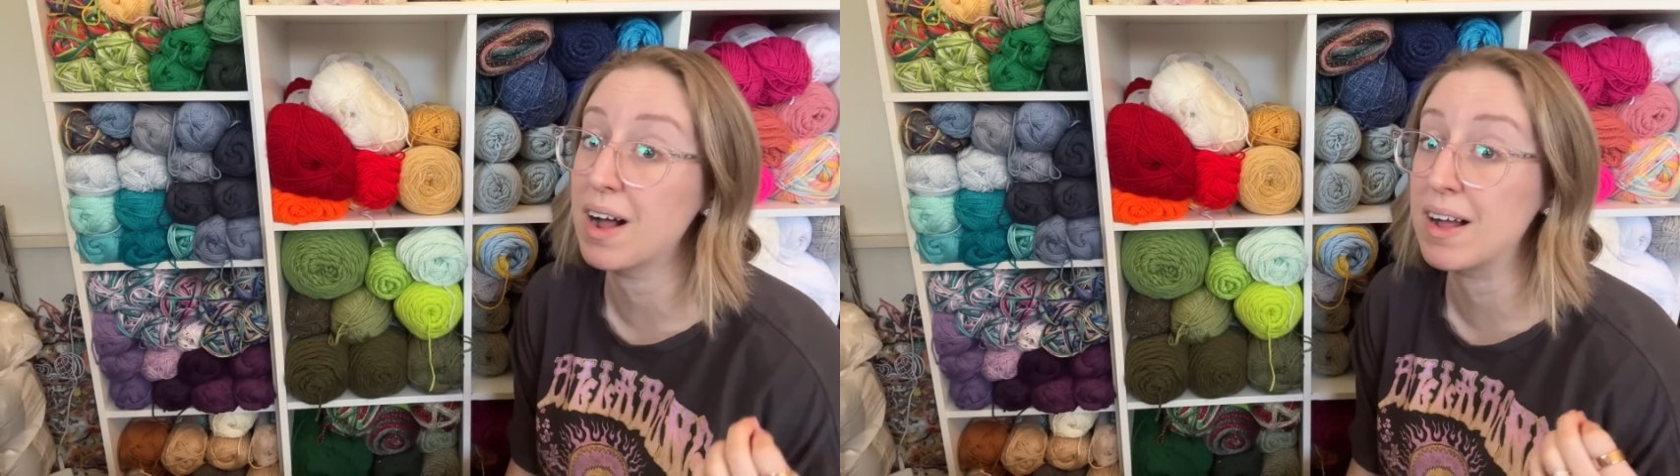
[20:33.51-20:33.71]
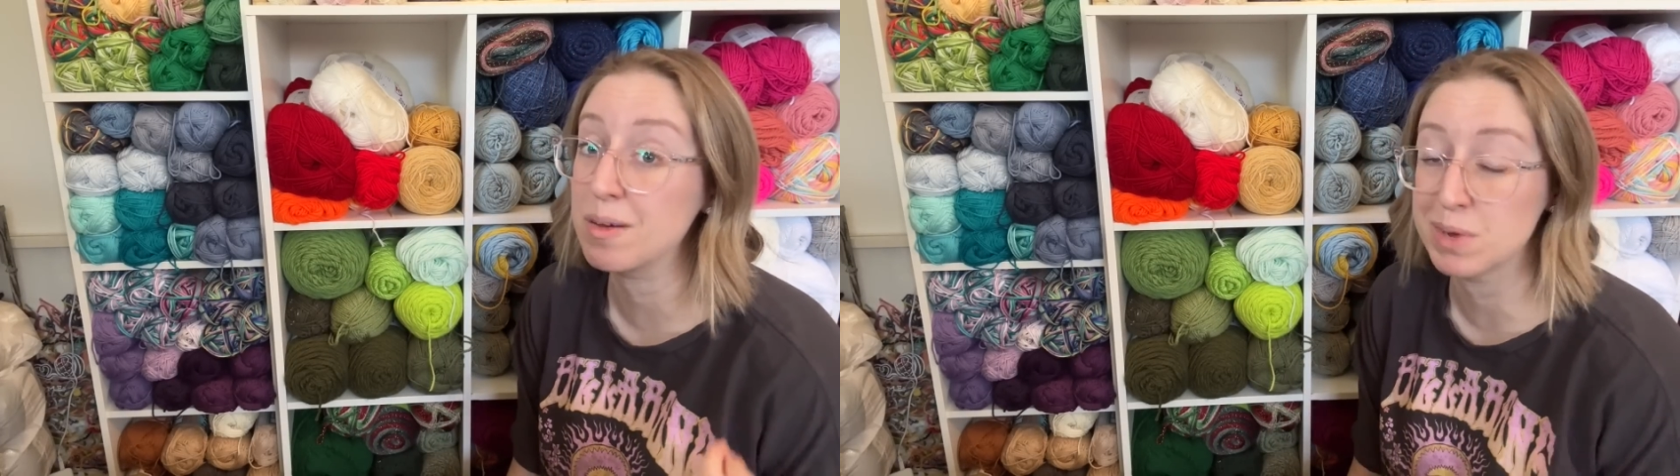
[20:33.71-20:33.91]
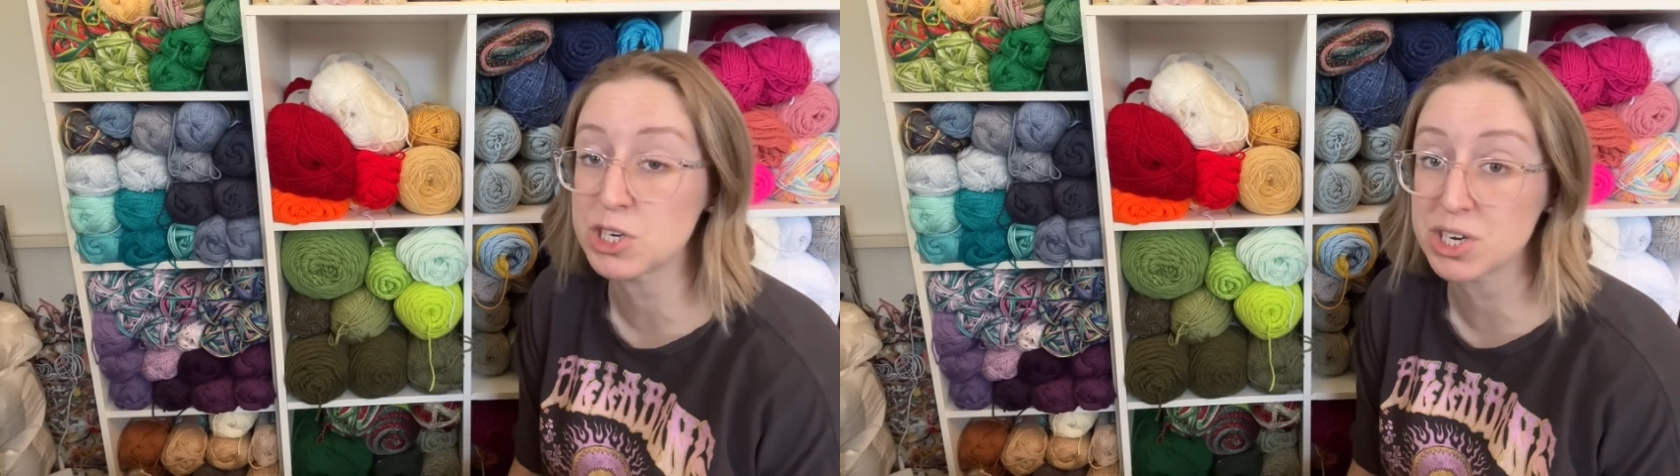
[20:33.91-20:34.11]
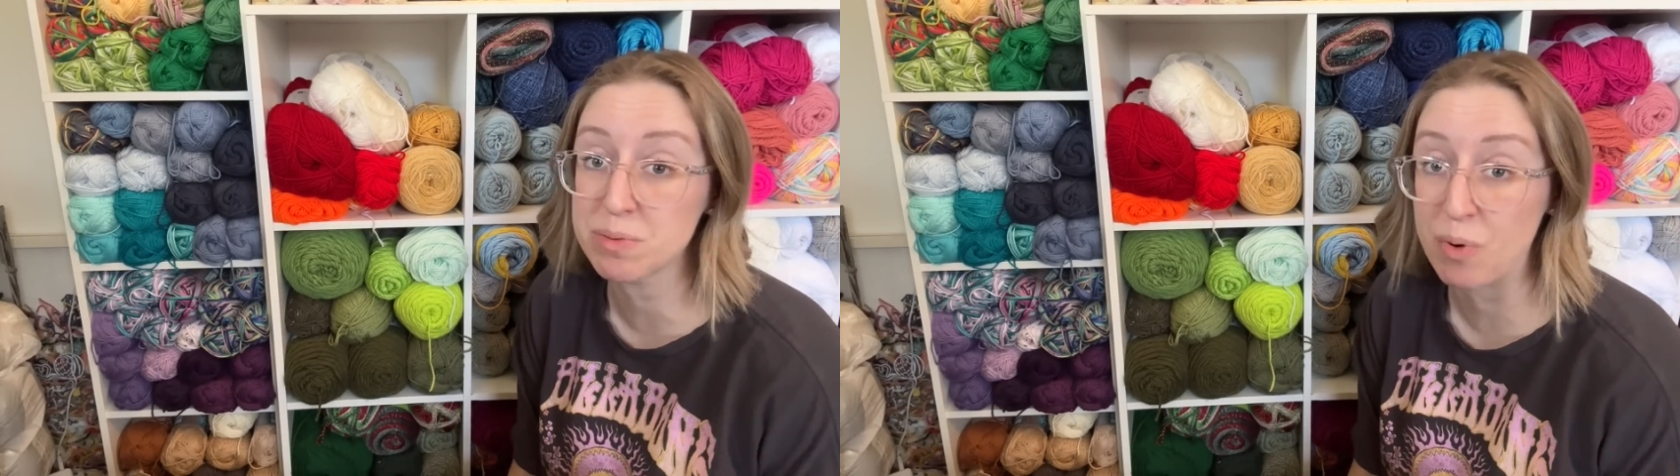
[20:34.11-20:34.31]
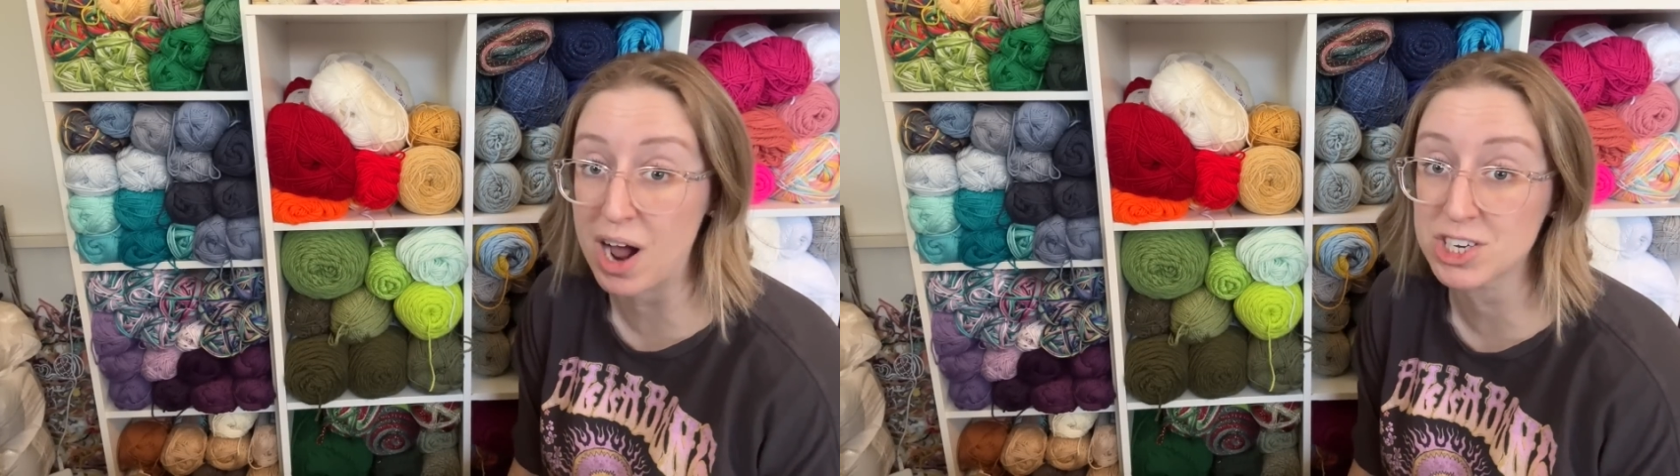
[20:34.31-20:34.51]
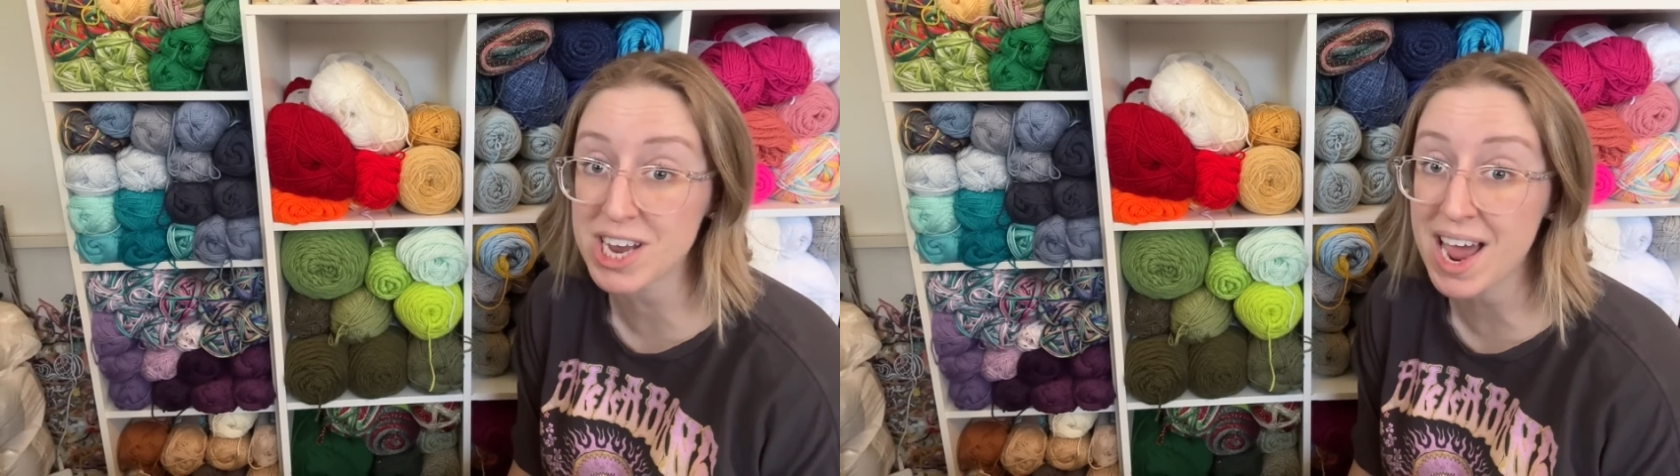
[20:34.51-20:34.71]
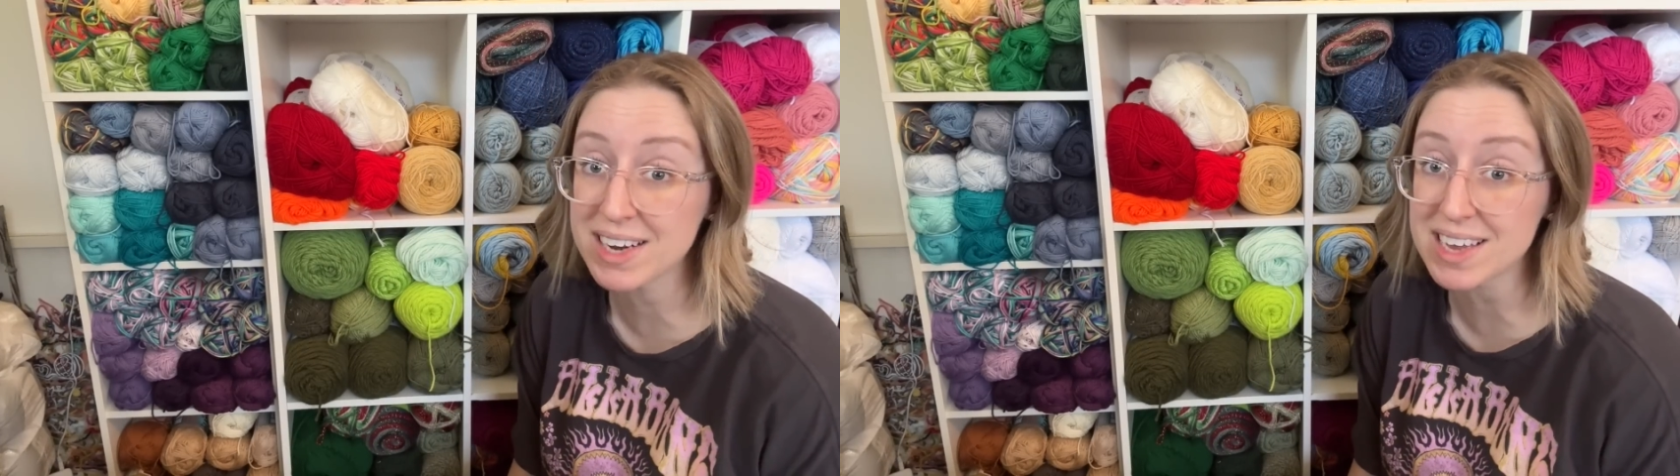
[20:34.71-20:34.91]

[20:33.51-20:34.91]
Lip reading: a commission project.